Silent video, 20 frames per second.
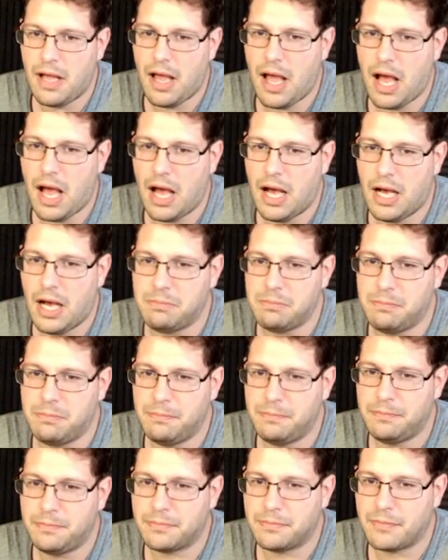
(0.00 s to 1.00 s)
And
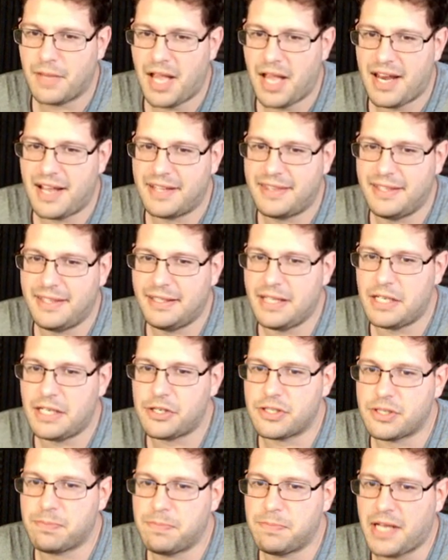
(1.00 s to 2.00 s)
I think that
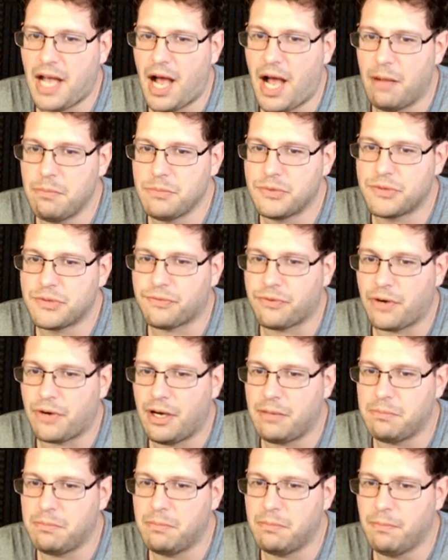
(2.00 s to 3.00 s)
just comes
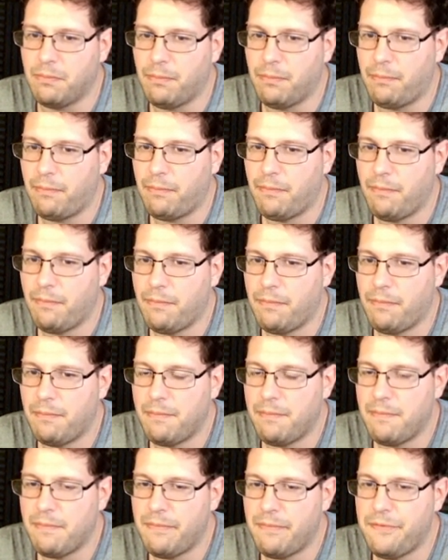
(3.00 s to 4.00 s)
from
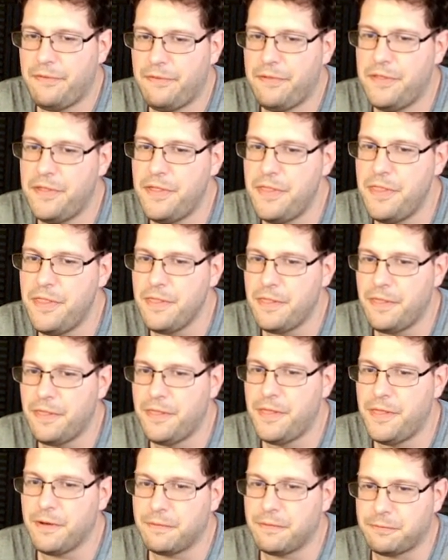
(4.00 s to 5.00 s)

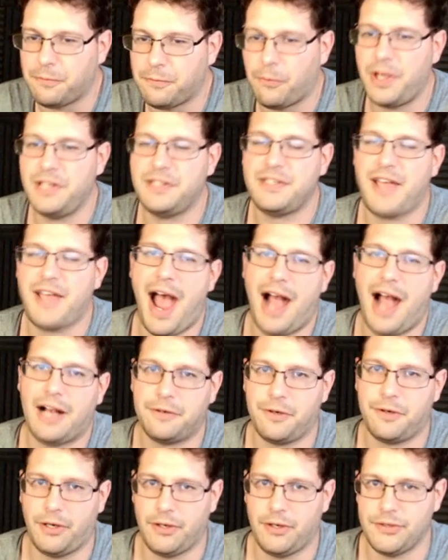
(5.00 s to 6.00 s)
the voice
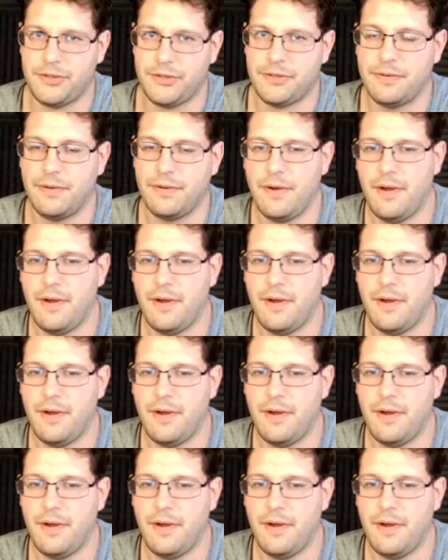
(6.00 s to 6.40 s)
actors.